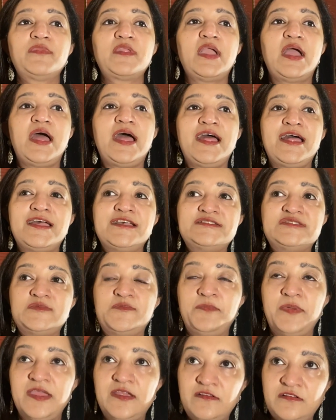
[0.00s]
as
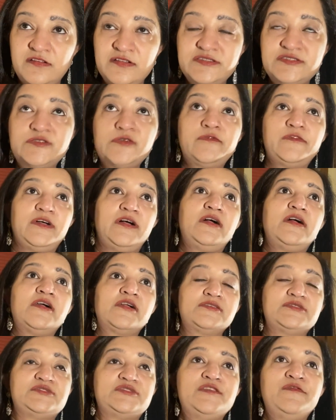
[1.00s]
patrons of
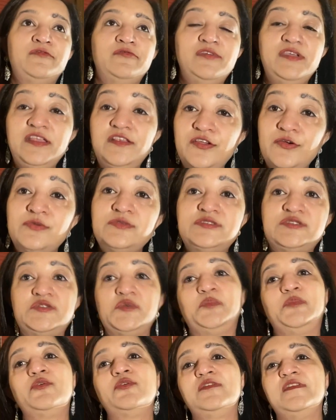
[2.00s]
arts, if we don't
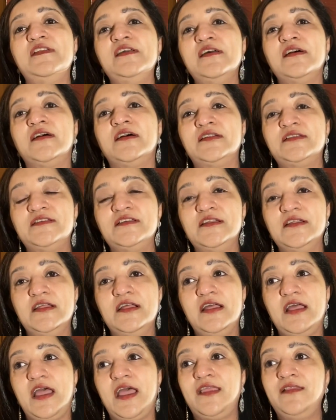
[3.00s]
support the art
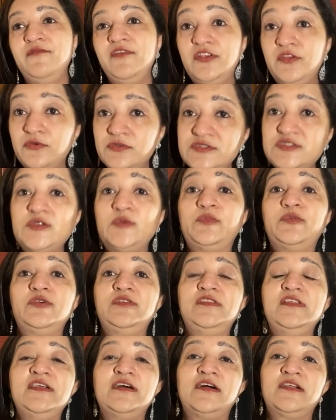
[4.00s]
and we don't support
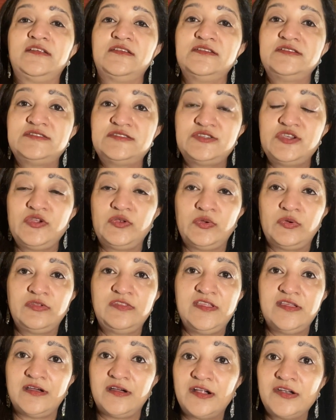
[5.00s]
the artists,
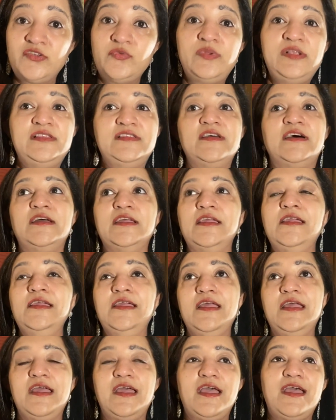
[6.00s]
the art will die.
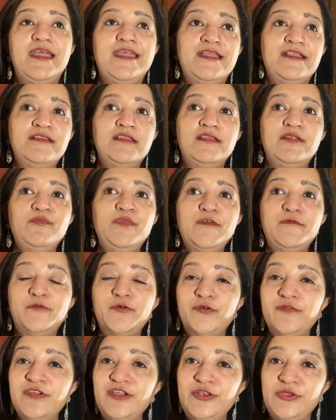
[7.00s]
And
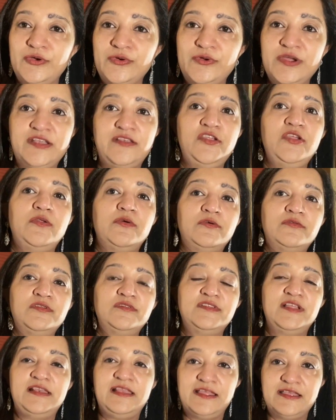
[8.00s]
before we know it,
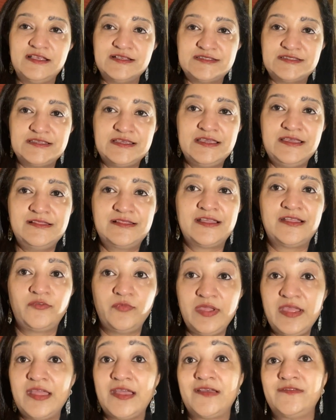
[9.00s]
the legacy that
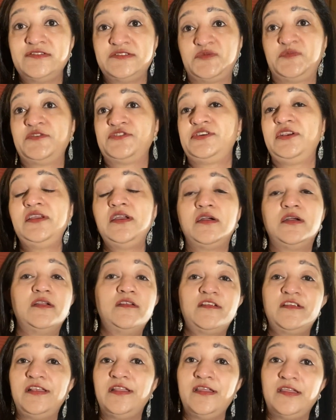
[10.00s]
we have, especially a
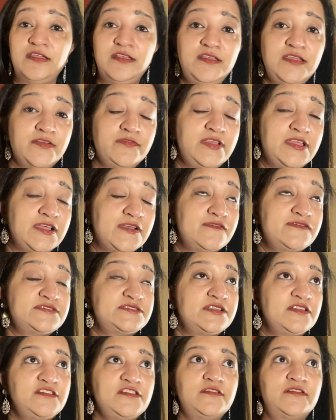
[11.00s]
country like India, we have
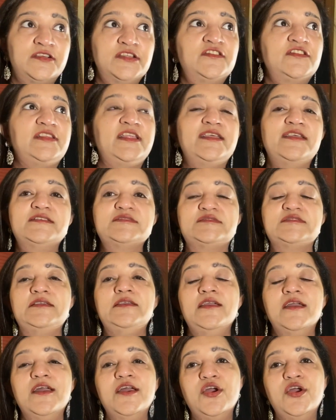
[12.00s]
such a rich legacy.
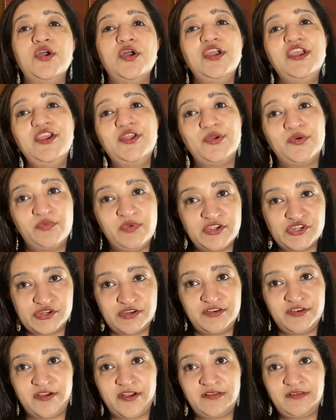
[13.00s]
We should
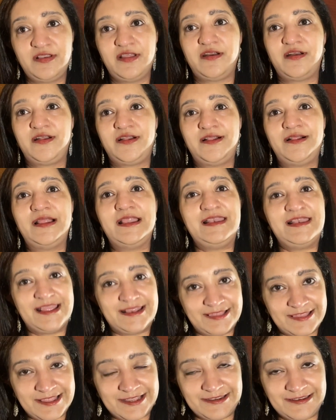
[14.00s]
not
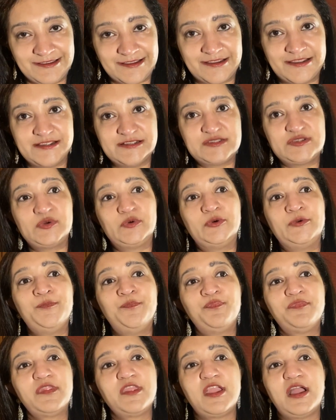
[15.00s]
let that die. So,
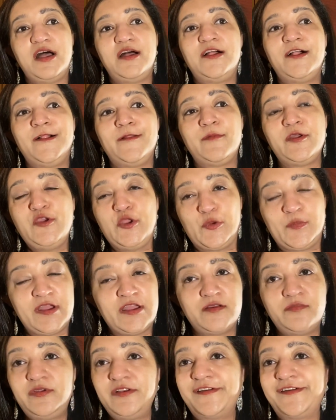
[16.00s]
my
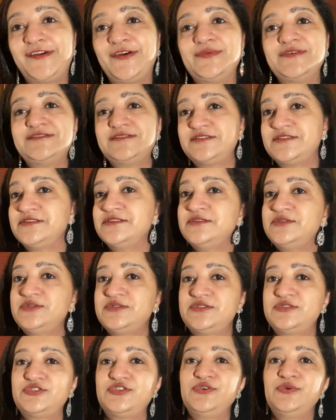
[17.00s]
humble request
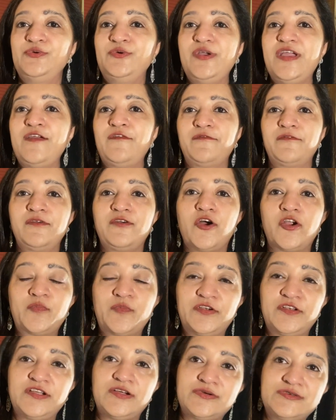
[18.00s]
is to, if
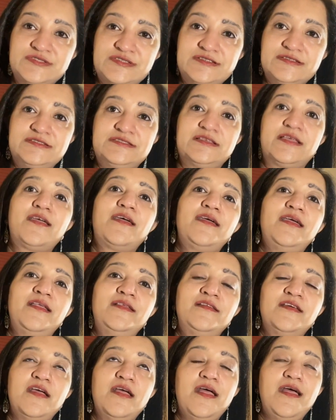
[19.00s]
corporate houses
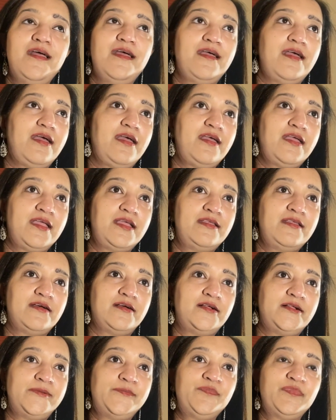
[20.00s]
and
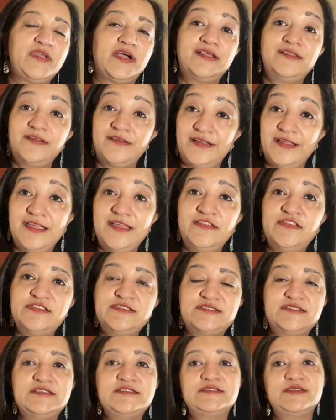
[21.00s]
other
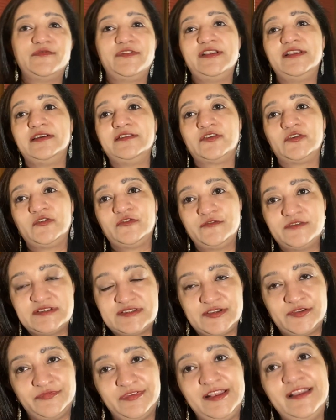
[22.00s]
agencies and philanthropists
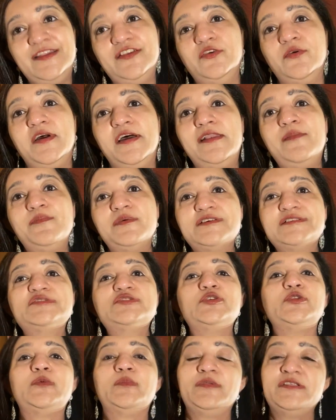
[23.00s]
are willing to help us,
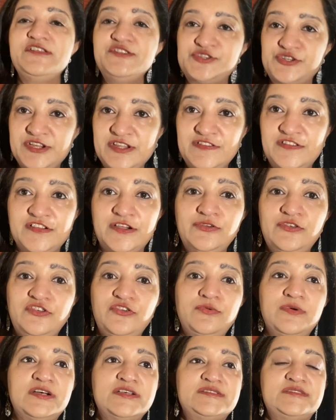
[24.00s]
please reach out
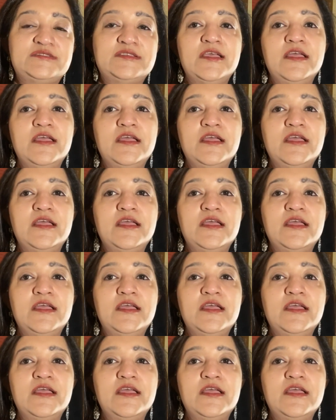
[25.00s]
to us.